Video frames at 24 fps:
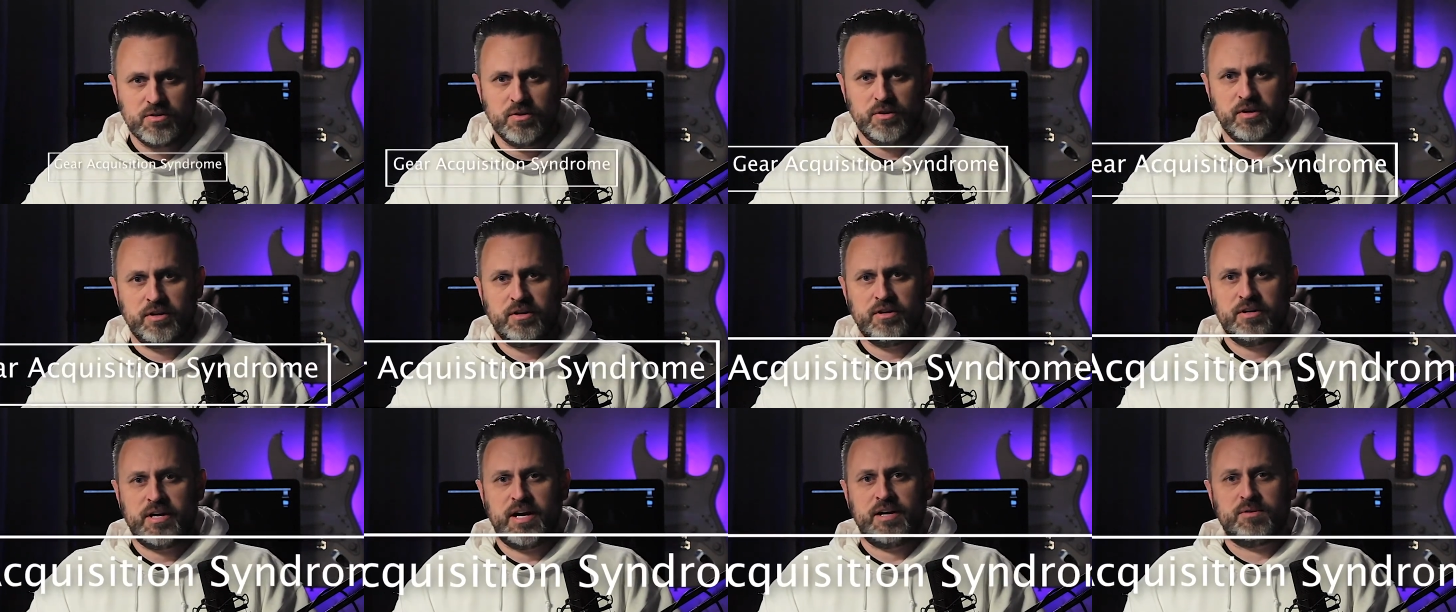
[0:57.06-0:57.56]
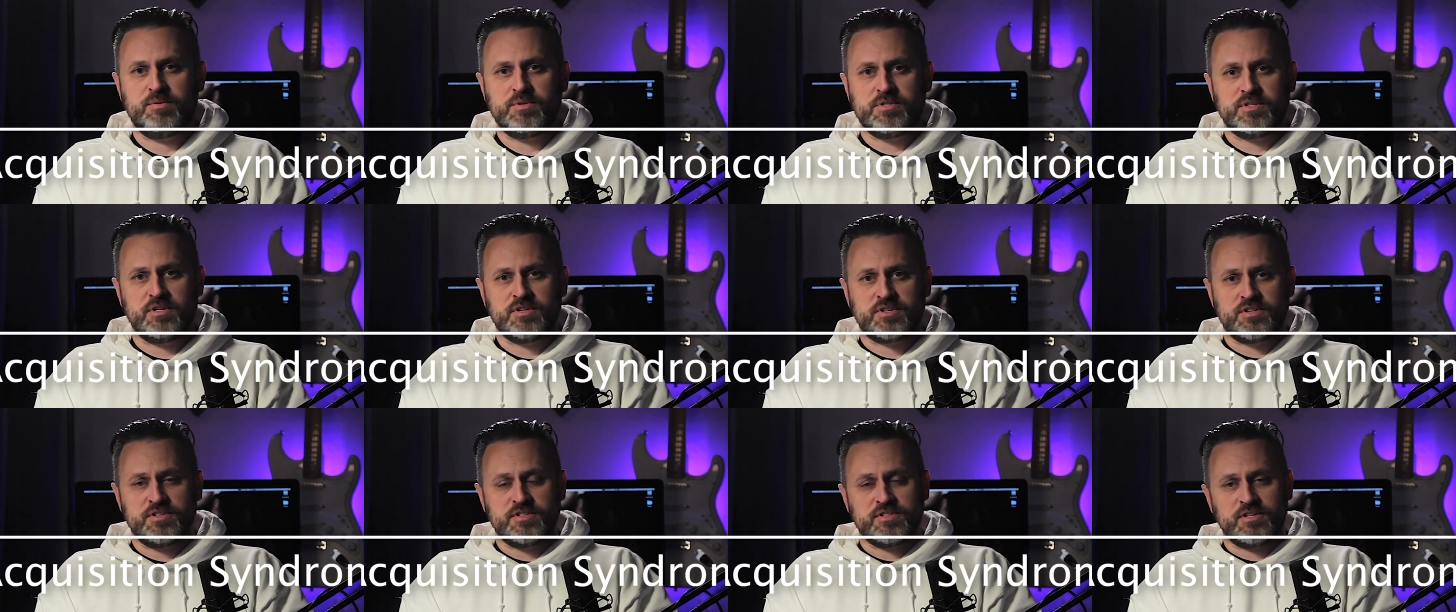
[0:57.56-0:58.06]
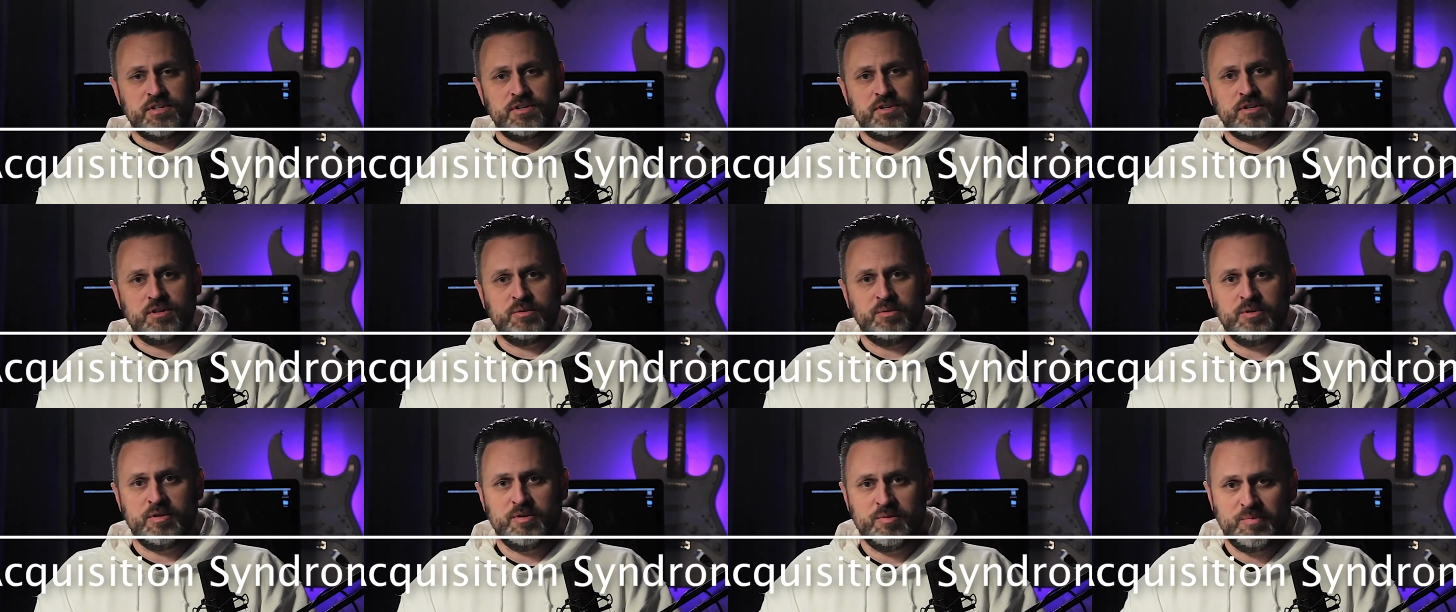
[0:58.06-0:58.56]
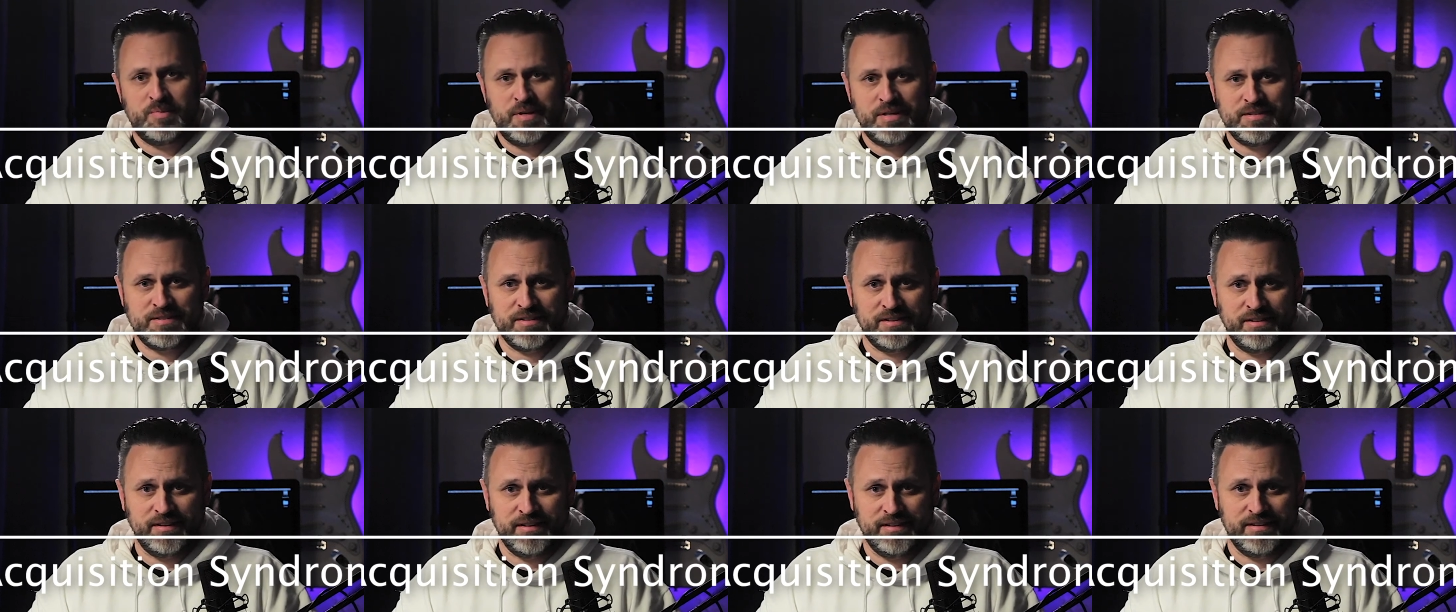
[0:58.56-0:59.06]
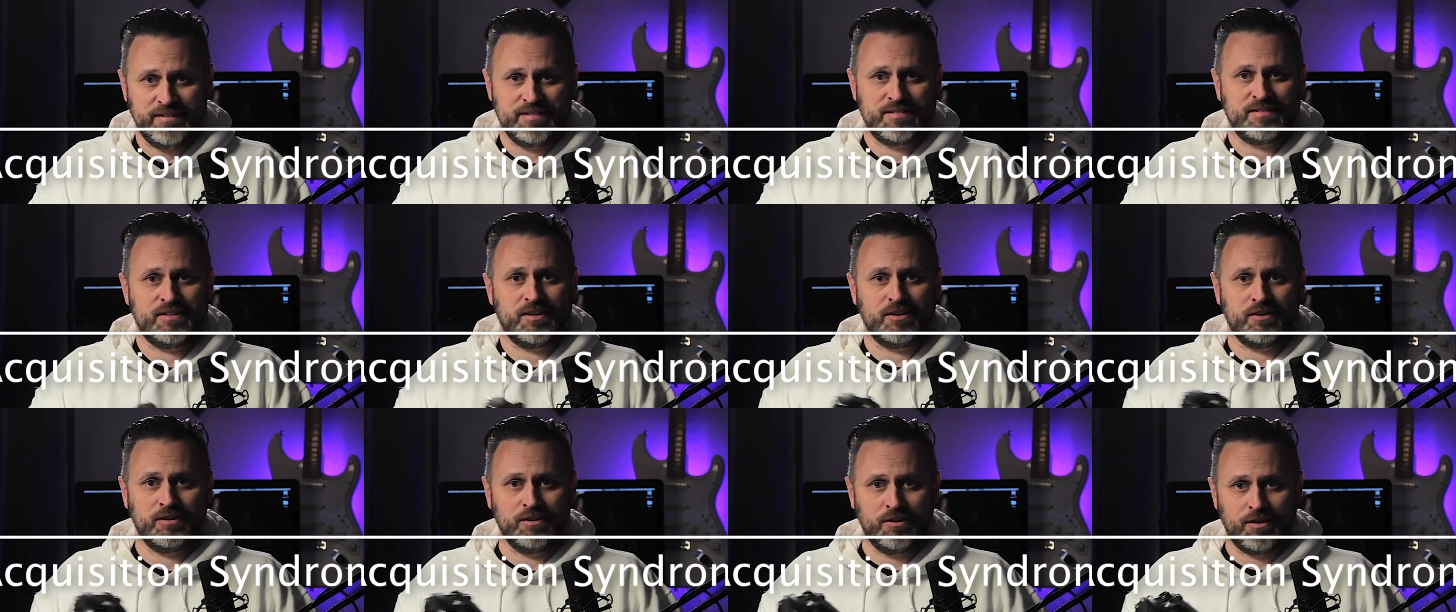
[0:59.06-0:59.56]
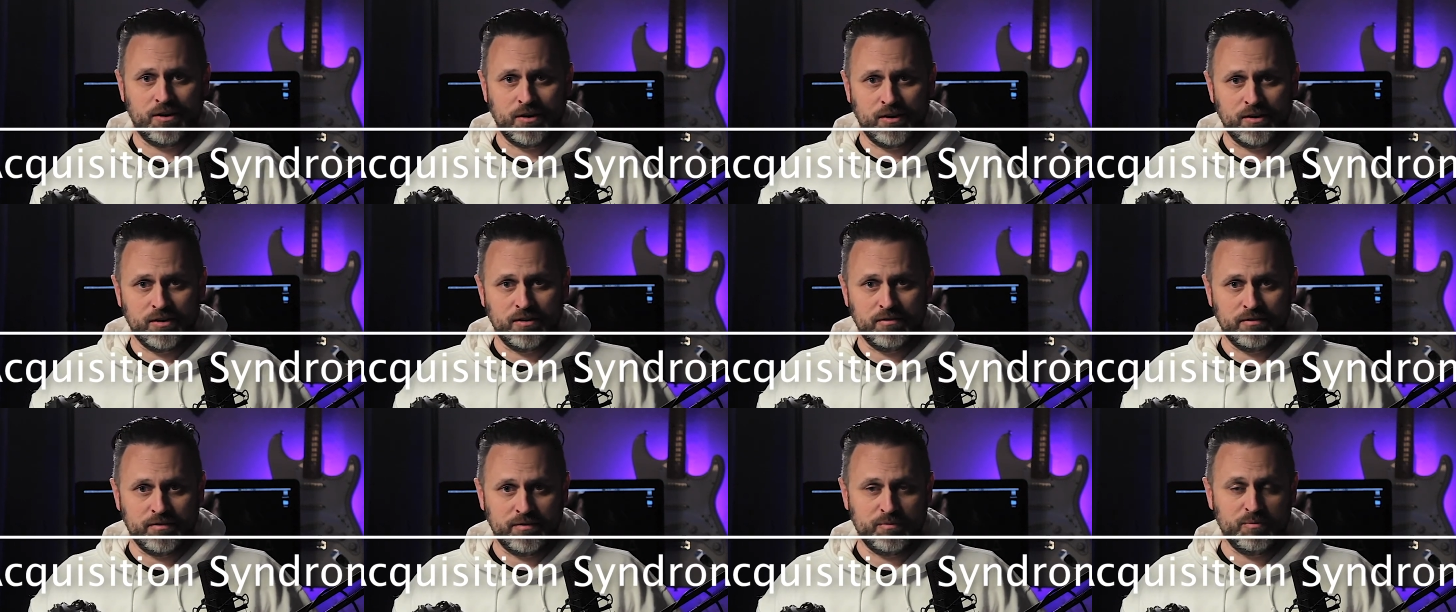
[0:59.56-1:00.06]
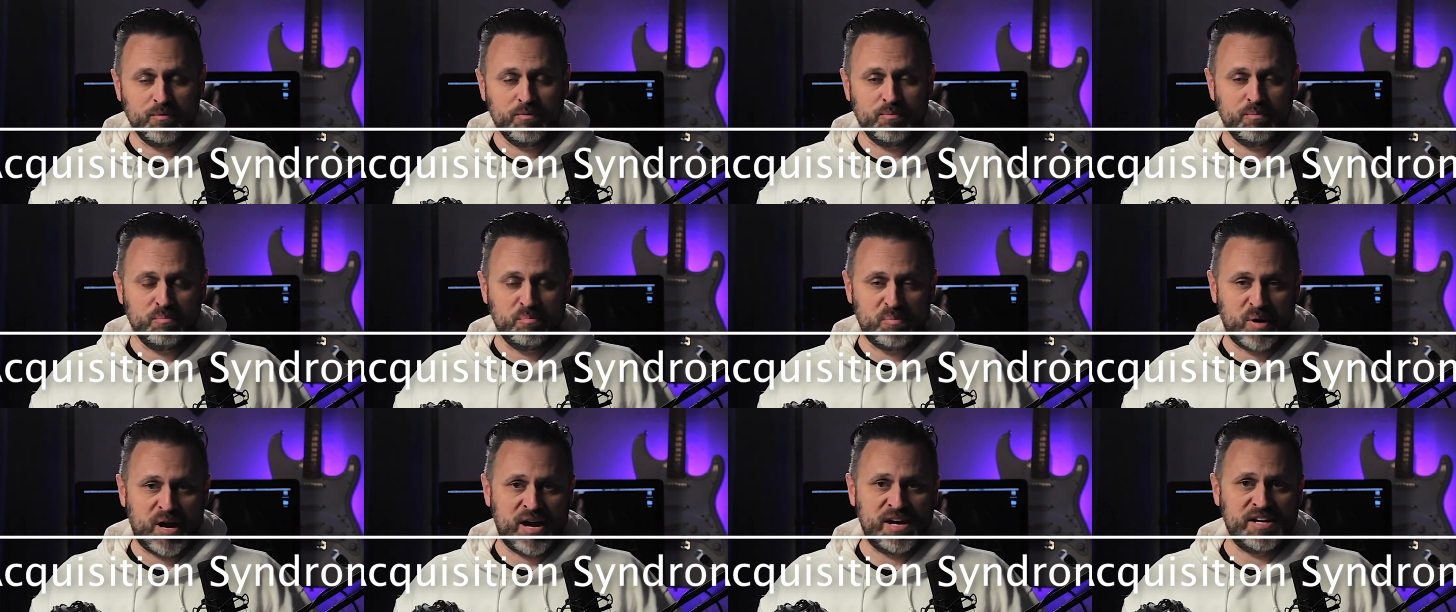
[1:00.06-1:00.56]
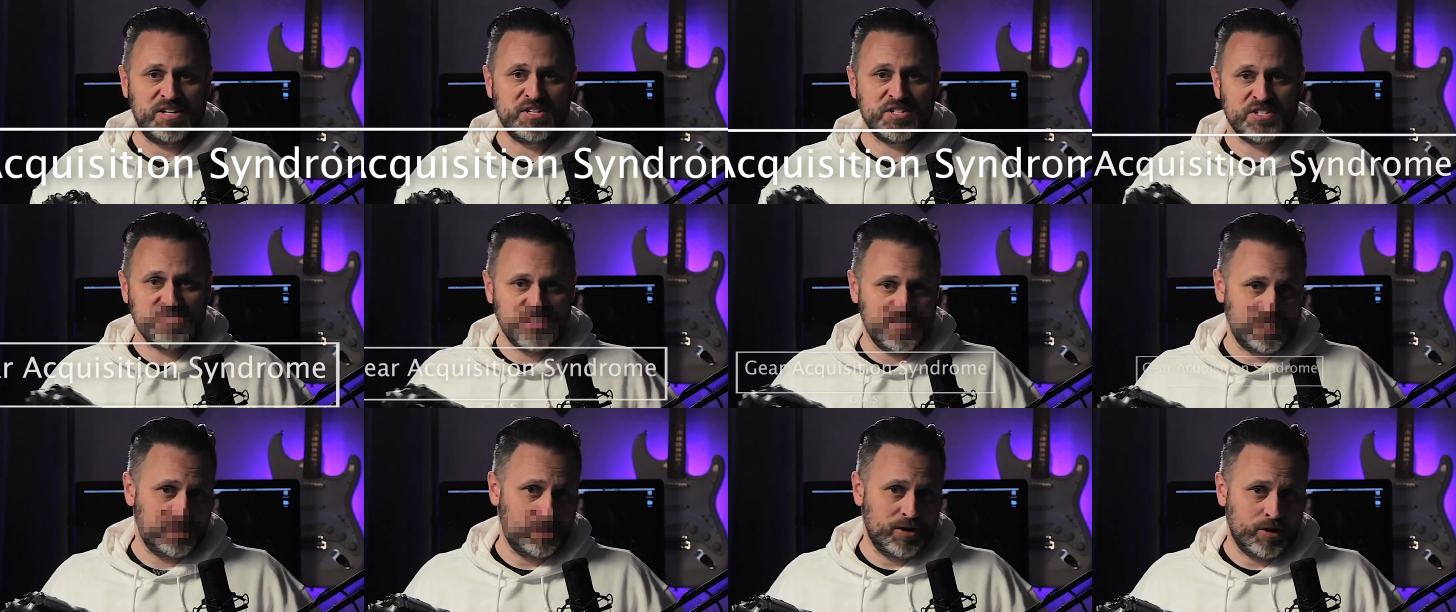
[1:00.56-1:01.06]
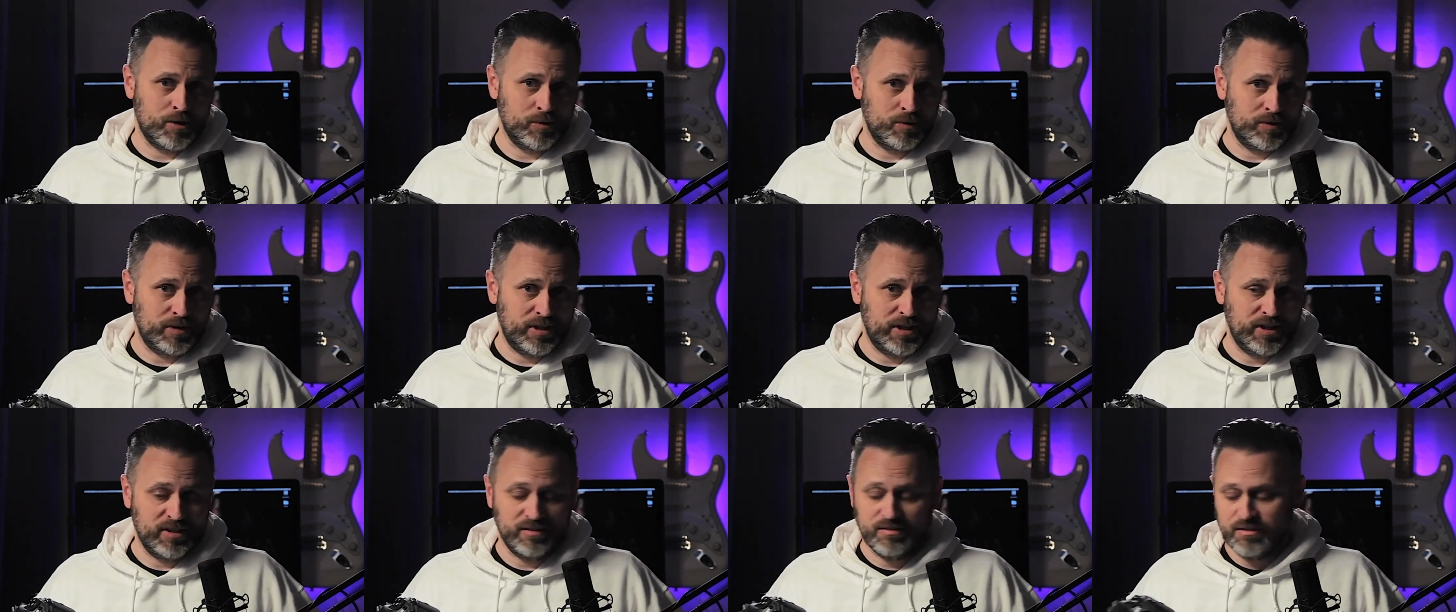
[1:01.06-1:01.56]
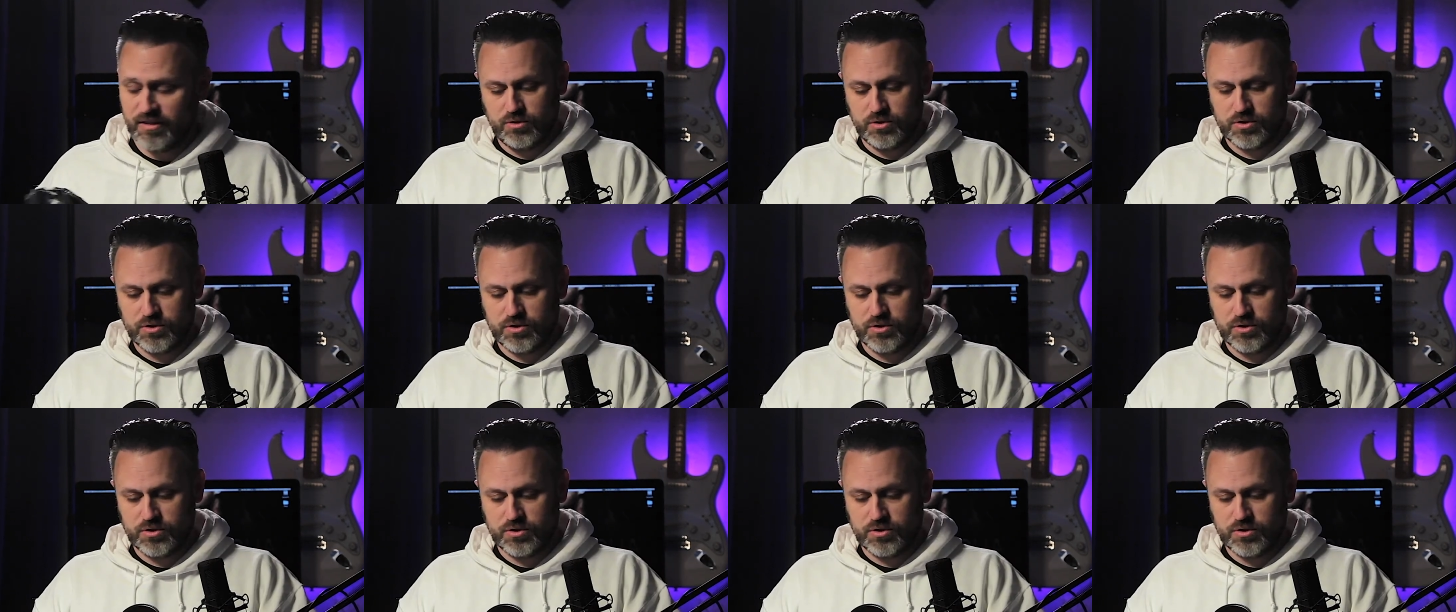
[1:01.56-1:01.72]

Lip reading: So gear acquisition syndrome is basically the subtle art of buying you don't need.